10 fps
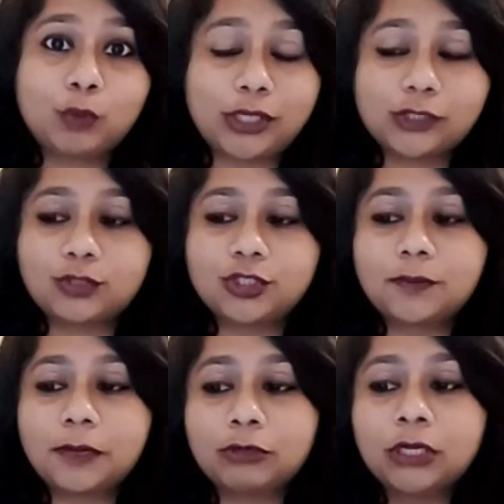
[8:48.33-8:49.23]
points, which is
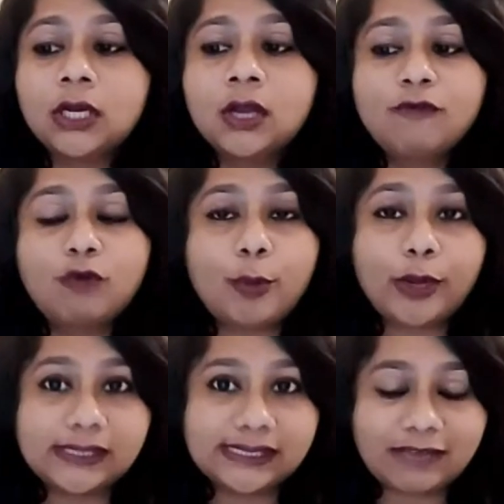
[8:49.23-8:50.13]
about
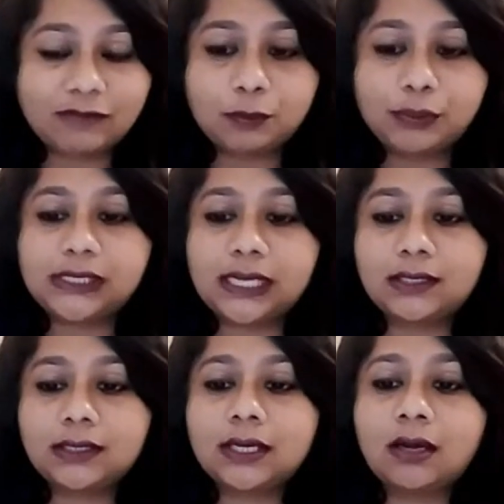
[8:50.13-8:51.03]

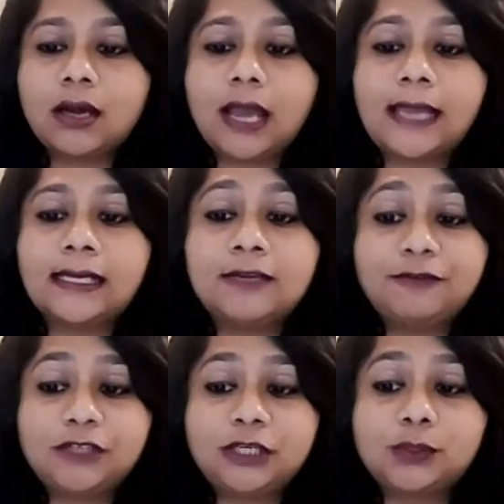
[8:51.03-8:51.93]
4.7%, and
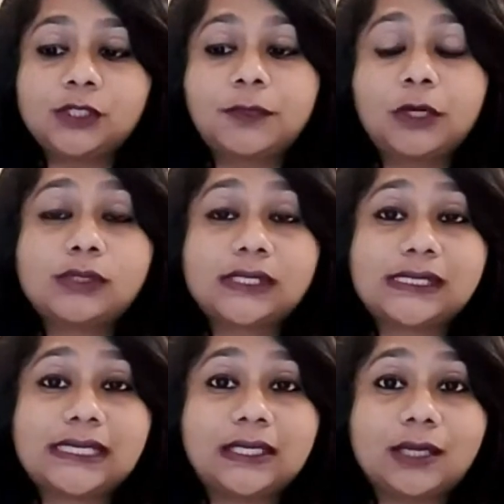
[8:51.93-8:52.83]
Nifty was below
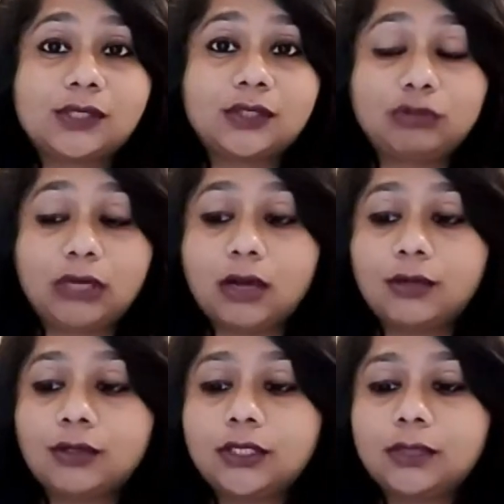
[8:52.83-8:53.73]

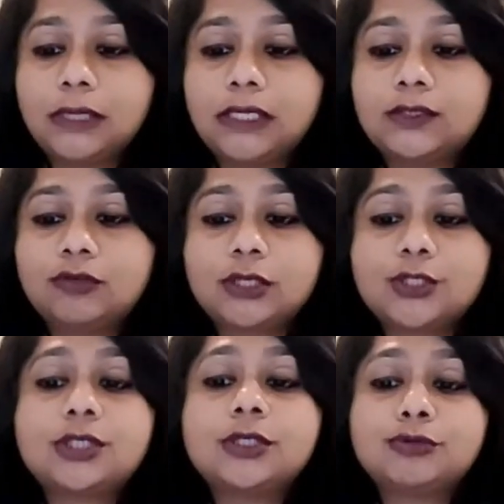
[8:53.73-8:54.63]
16,300 amid the
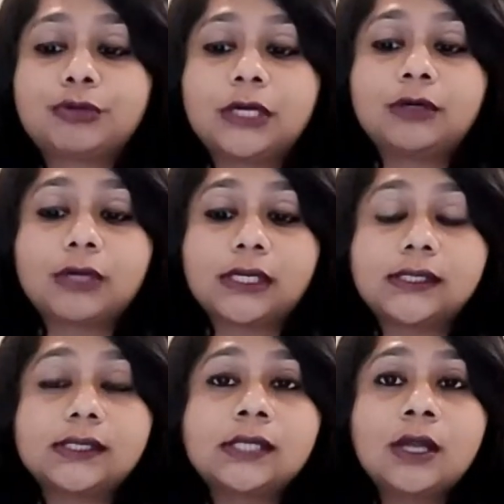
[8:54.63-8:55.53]
Russia-Ukraine
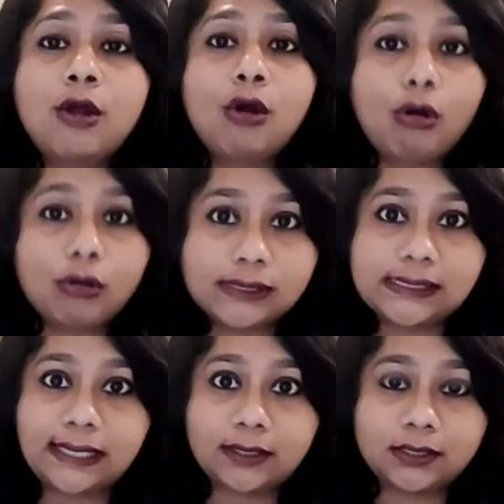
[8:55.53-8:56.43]
crisis. All
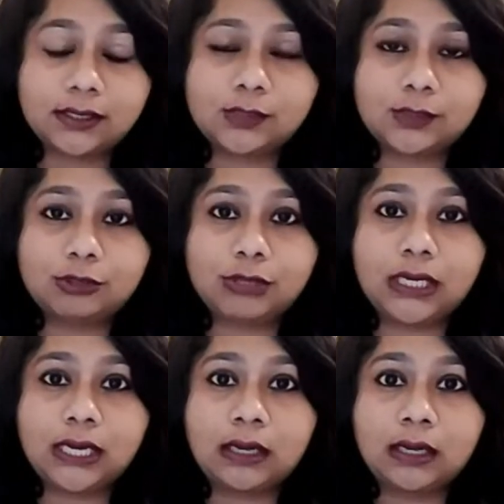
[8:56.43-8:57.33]
sectors were
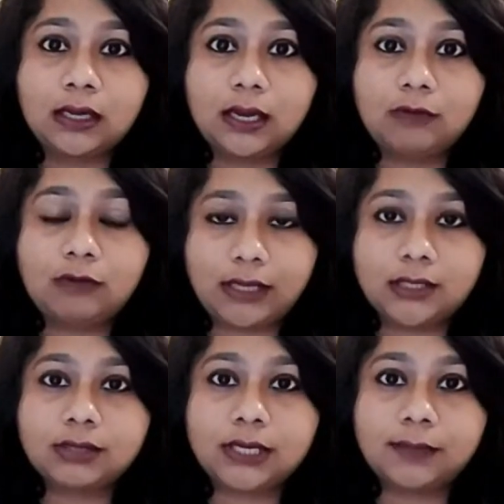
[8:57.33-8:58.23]
trading in red today.